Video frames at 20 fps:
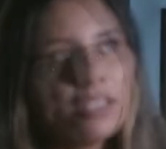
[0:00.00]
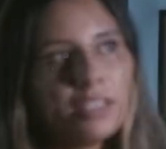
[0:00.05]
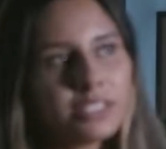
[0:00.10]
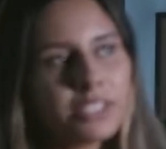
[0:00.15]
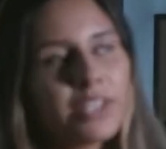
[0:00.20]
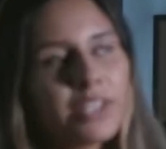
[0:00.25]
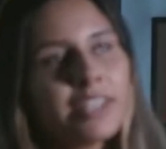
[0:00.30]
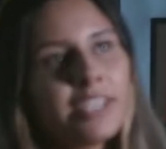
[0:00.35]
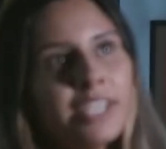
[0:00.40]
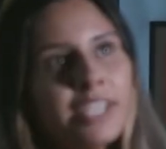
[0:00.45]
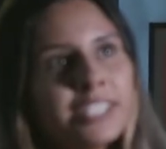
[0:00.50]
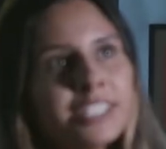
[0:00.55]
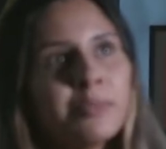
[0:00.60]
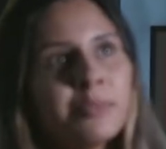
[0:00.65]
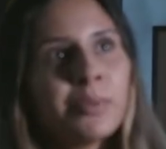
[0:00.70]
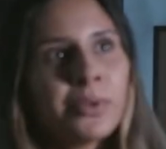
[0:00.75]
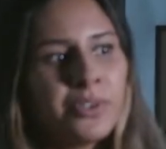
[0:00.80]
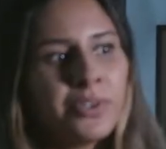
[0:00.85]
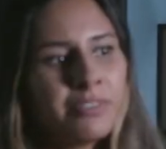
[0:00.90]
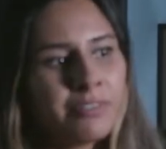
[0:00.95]
So I think it's
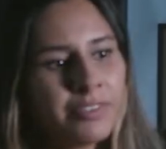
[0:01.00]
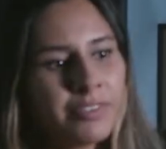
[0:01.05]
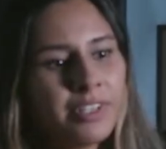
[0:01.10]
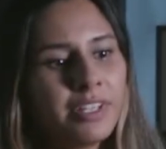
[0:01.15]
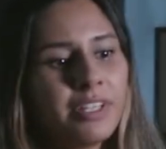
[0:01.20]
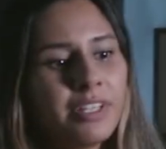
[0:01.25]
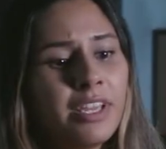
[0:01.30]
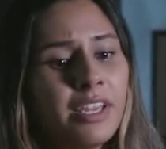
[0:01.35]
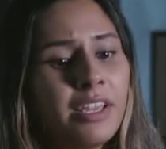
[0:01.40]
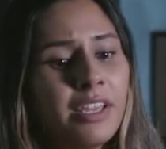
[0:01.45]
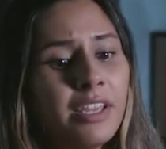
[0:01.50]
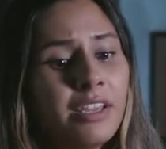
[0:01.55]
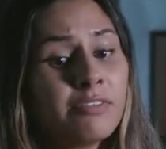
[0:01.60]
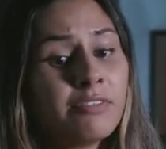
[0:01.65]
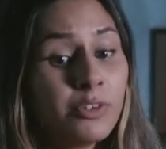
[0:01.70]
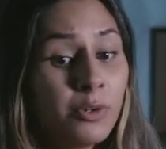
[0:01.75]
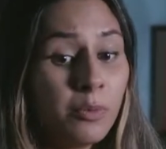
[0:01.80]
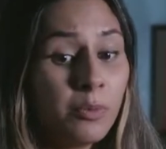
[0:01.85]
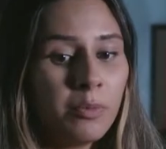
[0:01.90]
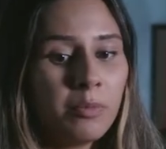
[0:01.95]
important for the,
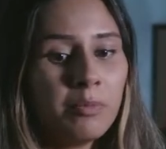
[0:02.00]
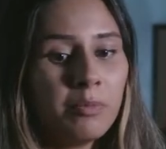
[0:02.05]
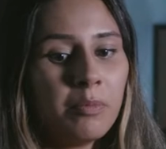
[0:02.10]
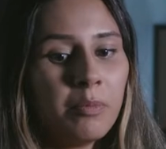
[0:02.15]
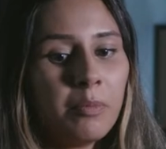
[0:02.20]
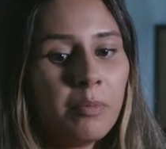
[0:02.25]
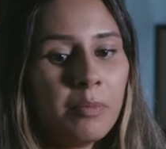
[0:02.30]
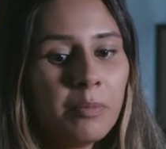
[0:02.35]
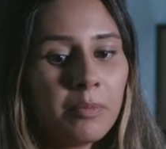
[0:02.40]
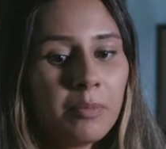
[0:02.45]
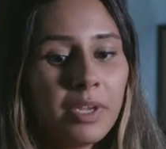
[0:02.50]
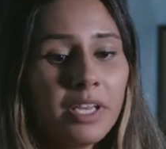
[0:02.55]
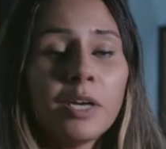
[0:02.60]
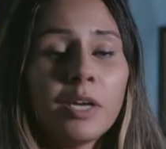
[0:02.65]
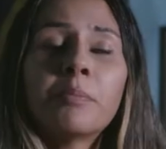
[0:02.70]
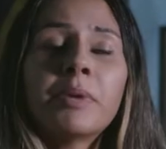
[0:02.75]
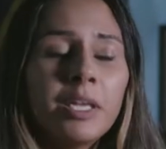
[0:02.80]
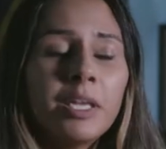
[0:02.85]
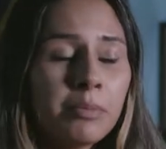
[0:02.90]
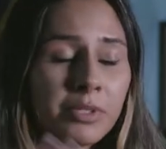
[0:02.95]
for, you know,
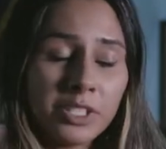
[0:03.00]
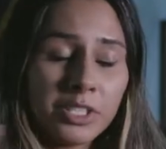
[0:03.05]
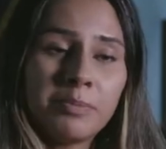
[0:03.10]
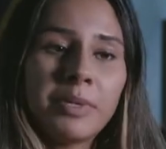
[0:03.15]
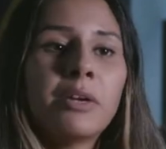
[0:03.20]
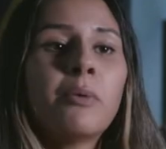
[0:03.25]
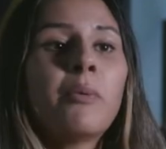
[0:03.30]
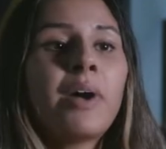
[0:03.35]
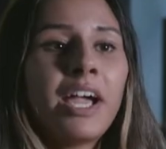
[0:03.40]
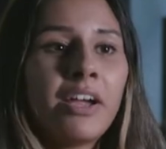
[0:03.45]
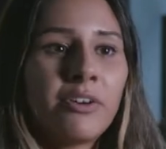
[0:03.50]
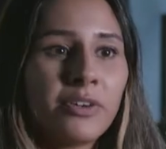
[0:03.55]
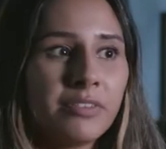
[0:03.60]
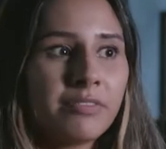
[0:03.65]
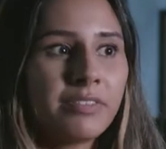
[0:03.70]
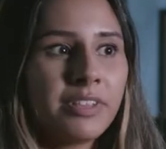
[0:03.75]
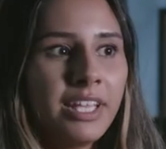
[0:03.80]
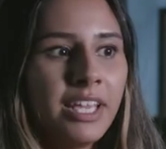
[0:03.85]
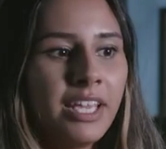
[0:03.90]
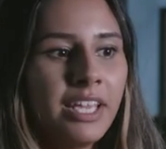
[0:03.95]
people to be aware
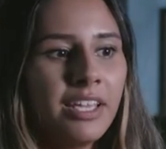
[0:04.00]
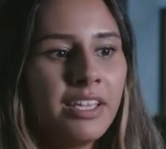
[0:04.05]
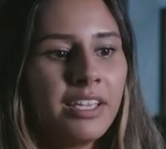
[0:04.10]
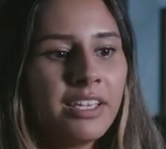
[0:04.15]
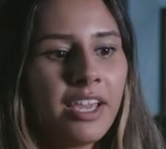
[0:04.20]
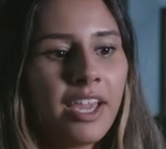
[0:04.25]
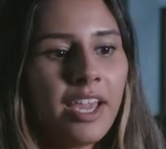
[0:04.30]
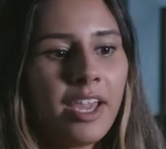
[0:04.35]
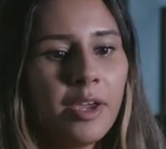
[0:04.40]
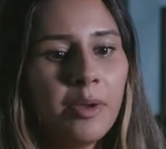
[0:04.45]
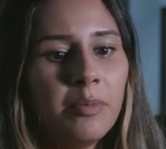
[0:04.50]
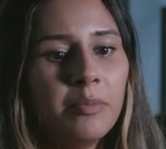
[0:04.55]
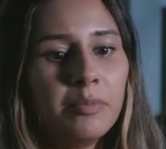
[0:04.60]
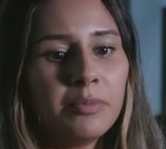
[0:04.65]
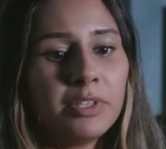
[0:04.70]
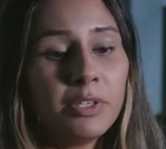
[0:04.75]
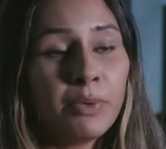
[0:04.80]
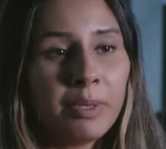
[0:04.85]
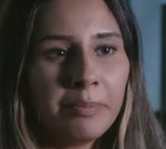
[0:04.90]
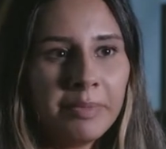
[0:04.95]
of the,
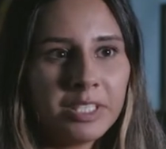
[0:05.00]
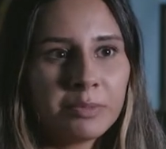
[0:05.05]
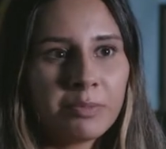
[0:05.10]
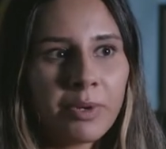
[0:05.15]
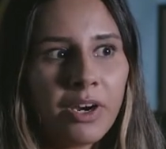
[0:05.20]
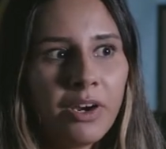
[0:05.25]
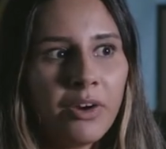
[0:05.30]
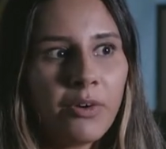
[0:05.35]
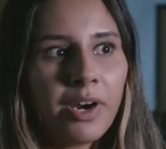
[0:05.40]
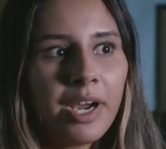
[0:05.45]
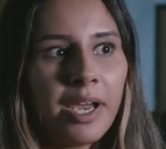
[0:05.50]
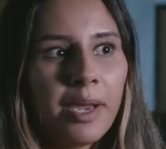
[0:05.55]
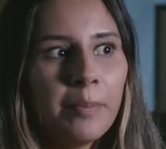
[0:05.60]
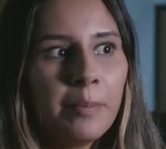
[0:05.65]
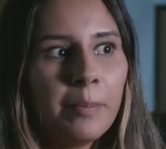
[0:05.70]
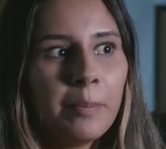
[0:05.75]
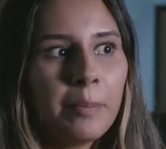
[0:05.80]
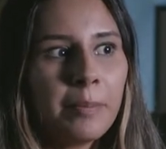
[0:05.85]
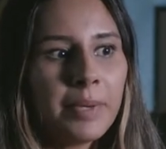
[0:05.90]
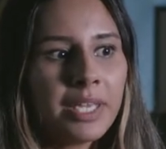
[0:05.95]
um, the women's
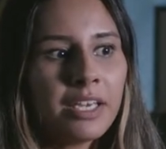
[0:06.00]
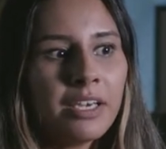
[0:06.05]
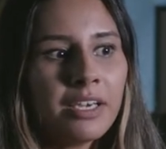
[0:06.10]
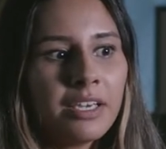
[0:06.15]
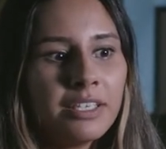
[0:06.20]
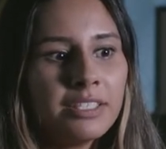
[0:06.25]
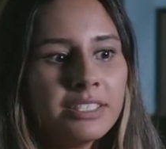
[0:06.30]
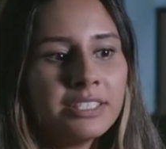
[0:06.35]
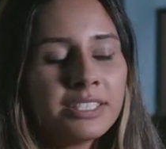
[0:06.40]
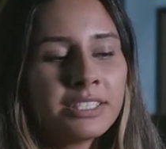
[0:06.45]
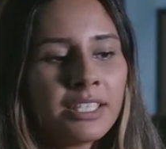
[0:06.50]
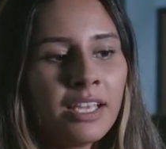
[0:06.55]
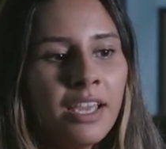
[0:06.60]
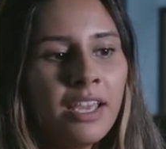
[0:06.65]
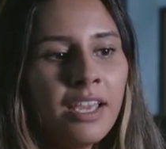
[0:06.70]
program because